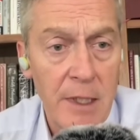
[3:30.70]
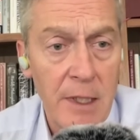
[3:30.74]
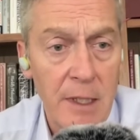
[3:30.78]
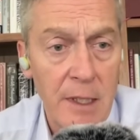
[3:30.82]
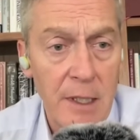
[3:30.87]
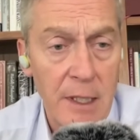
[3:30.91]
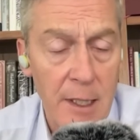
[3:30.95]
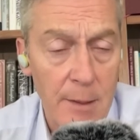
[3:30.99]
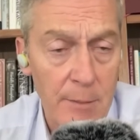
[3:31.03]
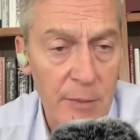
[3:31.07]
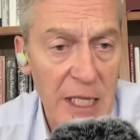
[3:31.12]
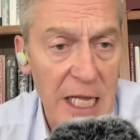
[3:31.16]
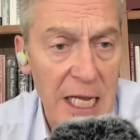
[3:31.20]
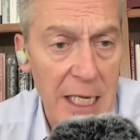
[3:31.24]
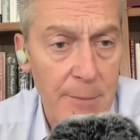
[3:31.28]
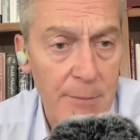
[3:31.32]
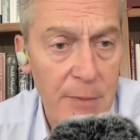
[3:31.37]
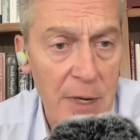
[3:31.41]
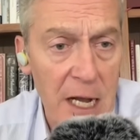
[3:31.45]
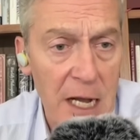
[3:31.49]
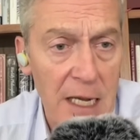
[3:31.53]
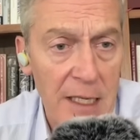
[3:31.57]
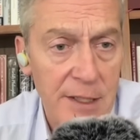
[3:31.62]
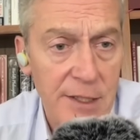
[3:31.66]
a black
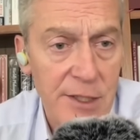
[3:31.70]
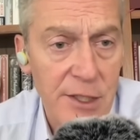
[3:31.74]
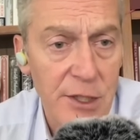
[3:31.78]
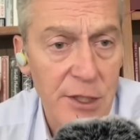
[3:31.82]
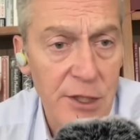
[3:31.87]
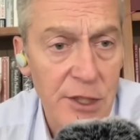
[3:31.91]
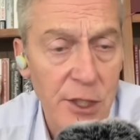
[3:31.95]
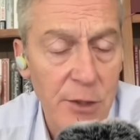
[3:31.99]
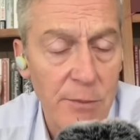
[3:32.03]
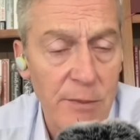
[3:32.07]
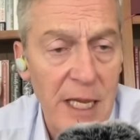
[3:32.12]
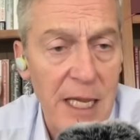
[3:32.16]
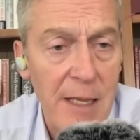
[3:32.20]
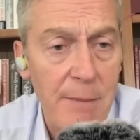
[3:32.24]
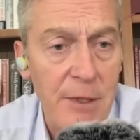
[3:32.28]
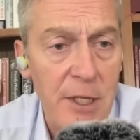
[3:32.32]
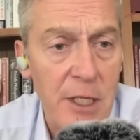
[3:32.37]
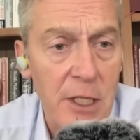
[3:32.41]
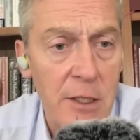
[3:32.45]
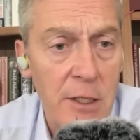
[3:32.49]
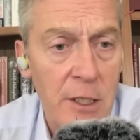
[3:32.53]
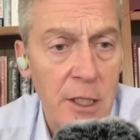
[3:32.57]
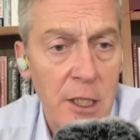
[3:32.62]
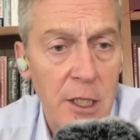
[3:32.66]
box. And so
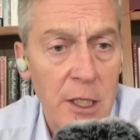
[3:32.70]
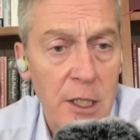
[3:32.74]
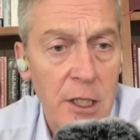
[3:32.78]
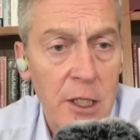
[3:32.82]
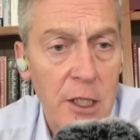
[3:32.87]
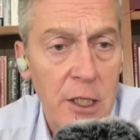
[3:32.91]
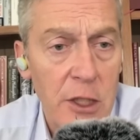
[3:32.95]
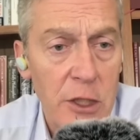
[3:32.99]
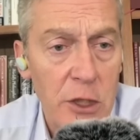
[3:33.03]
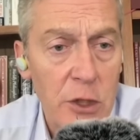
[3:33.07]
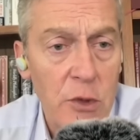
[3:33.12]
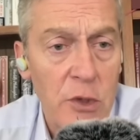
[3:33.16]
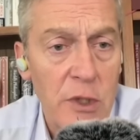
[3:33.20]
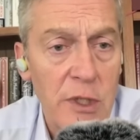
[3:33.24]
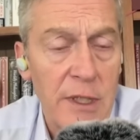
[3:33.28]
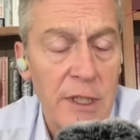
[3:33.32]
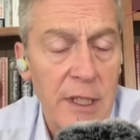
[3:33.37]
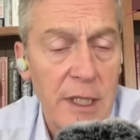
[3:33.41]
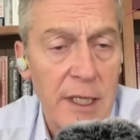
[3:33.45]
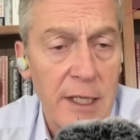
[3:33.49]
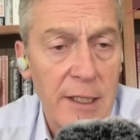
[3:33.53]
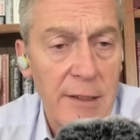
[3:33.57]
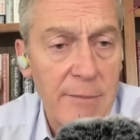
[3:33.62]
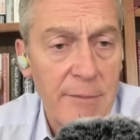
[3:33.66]
maybe you could
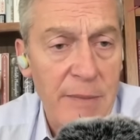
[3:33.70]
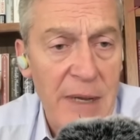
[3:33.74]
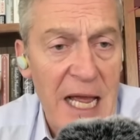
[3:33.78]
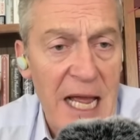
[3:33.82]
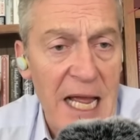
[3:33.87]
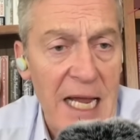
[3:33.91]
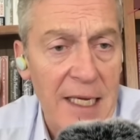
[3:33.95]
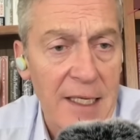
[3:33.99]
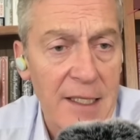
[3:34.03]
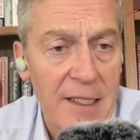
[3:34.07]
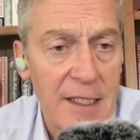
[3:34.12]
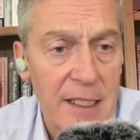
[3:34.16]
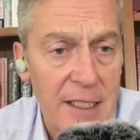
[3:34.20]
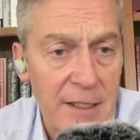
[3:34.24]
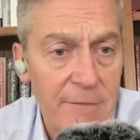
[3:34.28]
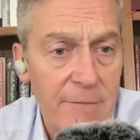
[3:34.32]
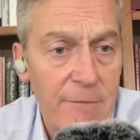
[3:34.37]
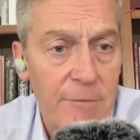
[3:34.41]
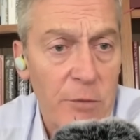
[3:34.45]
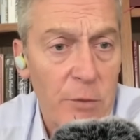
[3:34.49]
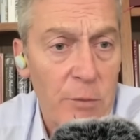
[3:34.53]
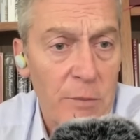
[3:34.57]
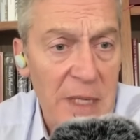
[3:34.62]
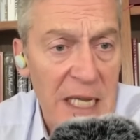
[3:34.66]
unpack, given
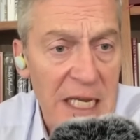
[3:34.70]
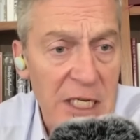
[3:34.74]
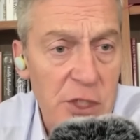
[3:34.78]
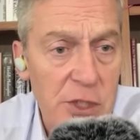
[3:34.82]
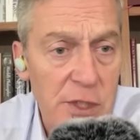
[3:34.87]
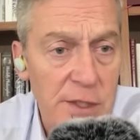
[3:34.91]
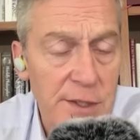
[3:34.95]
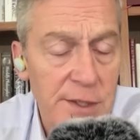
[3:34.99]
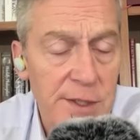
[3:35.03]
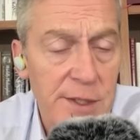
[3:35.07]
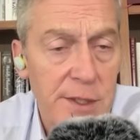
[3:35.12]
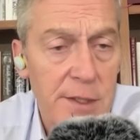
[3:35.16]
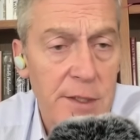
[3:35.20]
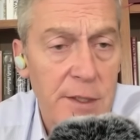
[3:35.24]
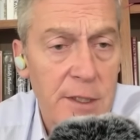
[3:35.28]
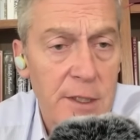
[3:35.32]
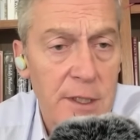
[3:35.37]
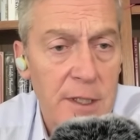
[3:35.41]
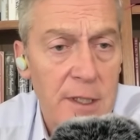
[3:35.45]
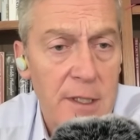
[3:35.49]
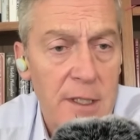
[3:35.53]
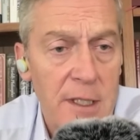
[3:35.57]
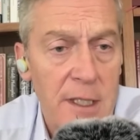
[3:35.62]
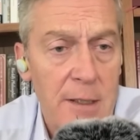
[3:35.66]
for patients,
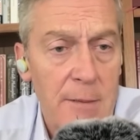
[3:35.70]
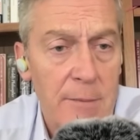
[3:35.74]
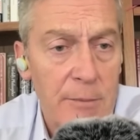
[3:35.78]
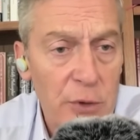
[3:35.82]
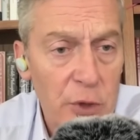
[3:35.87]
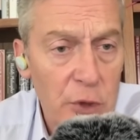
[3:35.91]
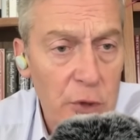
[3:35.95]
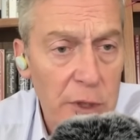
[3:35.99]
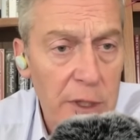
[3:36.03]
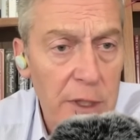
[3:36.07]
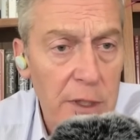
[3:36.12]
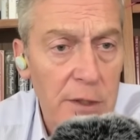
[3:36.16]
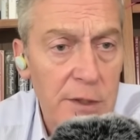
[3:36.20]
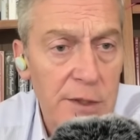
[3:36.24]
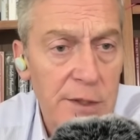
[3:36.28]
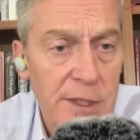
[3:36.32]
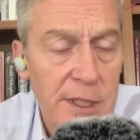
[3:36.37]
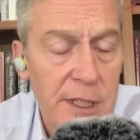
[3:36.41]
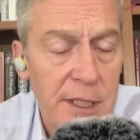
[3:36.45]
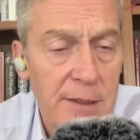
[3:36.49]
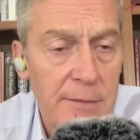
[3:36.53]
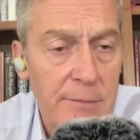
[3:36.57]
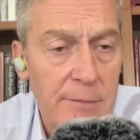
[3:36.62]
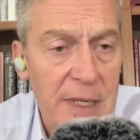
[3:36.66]
employers,
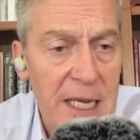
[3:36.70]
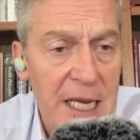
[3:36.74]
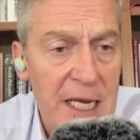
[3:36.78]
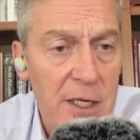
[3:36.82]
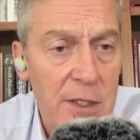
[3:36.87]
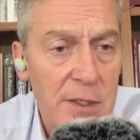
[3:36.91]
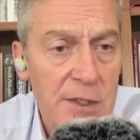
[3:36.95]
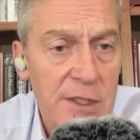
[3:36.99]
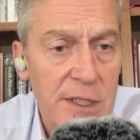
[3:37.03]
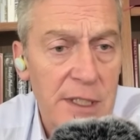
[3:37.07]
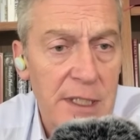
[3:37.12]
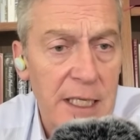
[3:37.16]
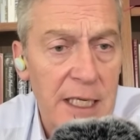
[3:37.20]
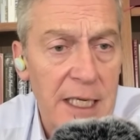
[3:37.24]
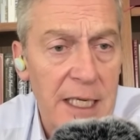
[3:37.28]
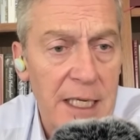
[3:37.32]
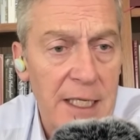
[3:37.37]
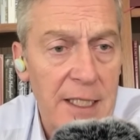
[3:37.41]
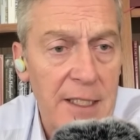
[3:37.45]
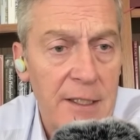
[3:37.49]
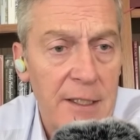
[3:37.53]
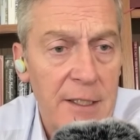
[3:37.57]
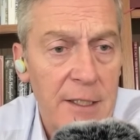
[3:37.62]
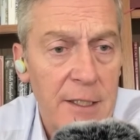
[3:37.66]
and payers
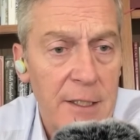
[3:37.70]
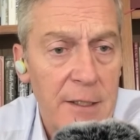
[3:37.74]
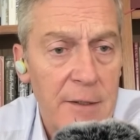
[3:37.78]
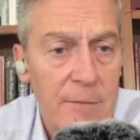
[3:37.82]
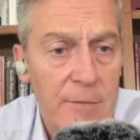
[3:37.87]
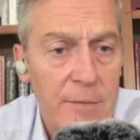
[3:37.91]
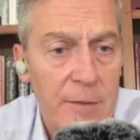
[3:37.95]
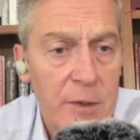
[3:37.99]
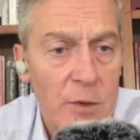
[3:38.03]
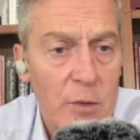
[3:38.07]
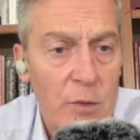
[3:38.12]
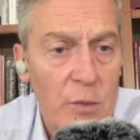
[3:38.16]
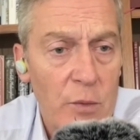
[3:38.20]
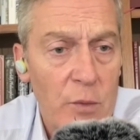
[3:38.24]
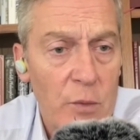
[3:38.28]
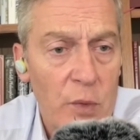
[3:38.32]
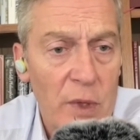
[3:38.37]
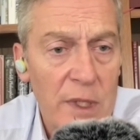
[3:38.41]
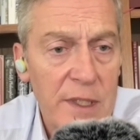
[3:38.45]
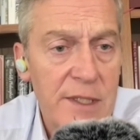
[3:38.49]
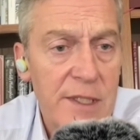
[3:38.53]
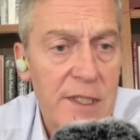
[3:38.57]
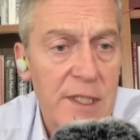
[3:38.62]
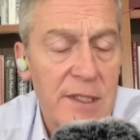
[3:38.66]
today,
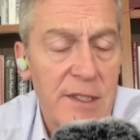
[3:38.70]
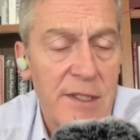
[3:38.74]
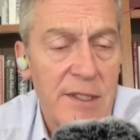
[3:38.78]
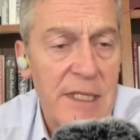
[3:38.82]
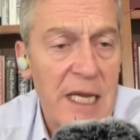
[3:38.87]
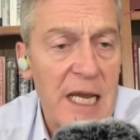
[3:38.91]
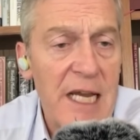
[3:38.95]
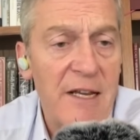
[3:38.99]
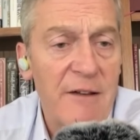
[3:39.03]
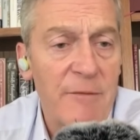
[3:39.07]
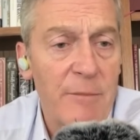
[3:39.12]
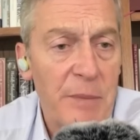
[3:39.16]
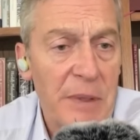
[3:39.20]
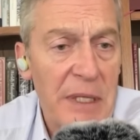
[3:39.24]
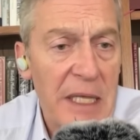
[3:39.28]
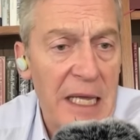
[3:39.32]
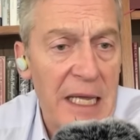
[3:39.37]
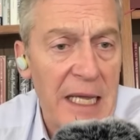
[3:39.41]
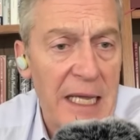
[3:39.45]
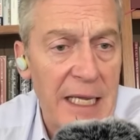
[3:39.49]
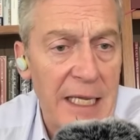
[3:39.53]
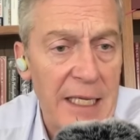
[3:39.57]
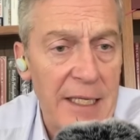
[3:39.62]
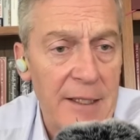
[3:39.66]
what's the state of
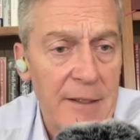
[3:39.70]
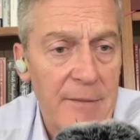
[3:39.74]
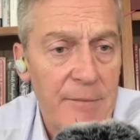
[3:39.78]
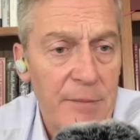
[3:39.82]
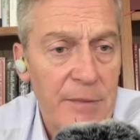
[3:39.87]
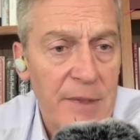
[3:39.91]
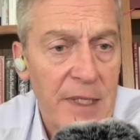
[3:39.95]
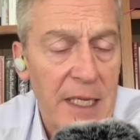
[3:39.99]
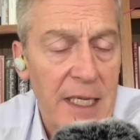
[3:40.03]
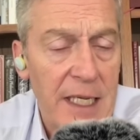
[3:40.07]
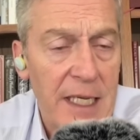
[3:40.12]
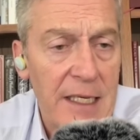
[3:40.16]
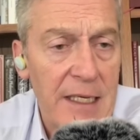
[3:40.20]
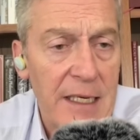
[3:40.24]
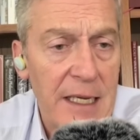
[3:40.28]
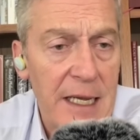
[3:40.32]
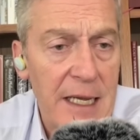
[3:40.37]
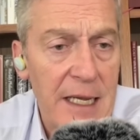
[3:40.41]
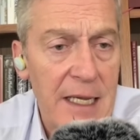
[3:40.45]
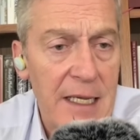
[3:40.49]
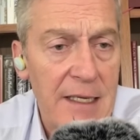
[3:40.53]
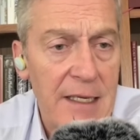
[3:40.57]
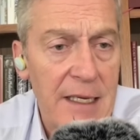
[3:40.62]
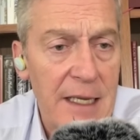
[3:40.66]
play, and
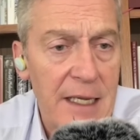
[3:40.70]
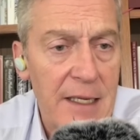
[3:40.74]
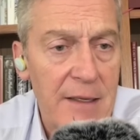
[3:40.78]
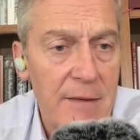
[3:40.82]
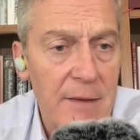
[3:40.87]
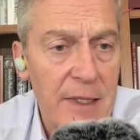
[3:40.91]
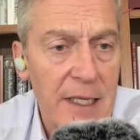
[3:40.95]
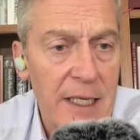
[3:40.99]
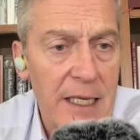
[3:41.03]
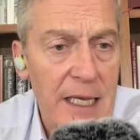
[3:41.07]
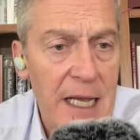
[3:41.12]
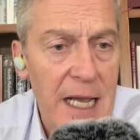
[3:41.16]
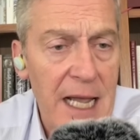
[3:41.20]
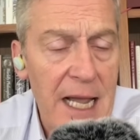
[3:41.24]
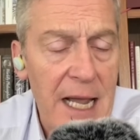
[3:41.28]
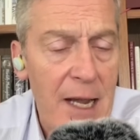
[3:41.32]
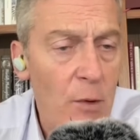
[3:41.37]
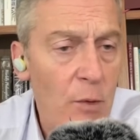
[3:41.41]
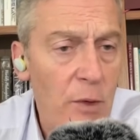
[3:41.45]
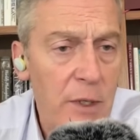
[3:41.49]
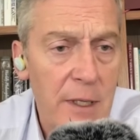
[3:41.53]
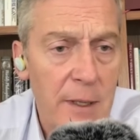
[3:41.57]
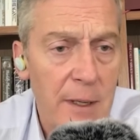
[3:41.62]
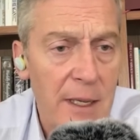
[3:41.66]
like how would